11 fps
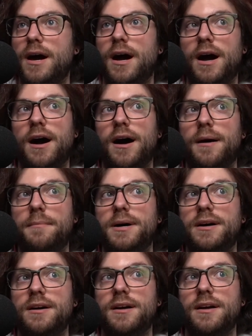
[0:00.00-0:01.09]
And
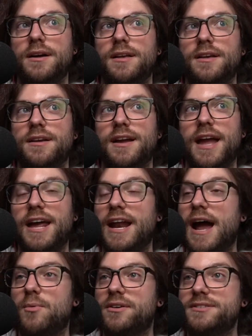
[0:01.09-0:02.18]

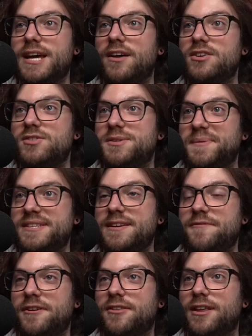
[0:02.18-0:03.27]
I will tell you
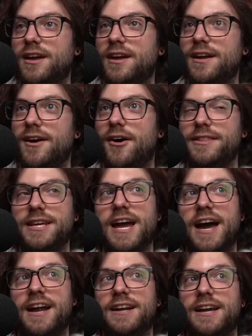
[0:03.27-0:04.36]
specifically on the
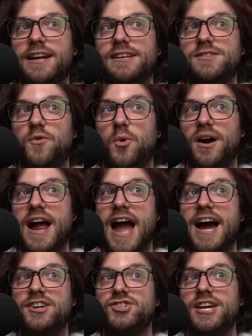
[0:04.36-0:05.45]
ad, it is for
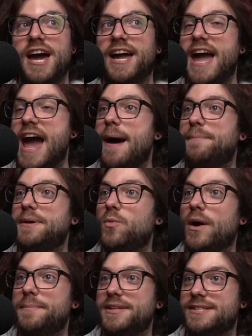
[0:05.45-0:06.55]
hashtag Happy
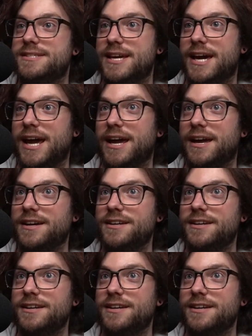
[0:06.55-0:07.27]
Women's Day.